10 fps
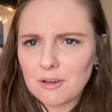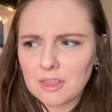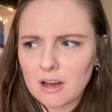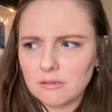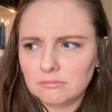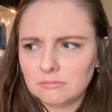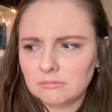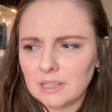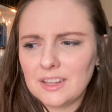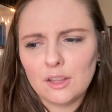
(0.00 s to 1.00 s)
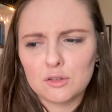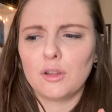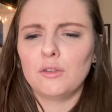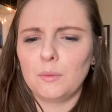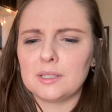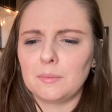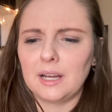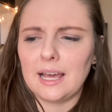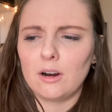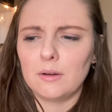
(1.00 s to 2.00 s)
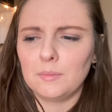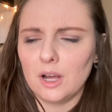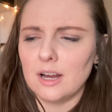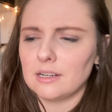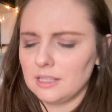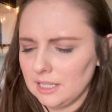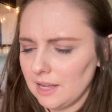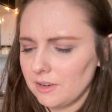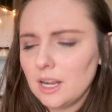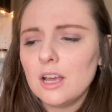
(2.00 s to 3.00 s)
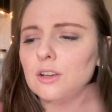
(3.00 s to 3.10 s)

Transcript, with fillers: though. I think those are the only ones I'm going to add on beyond the 11.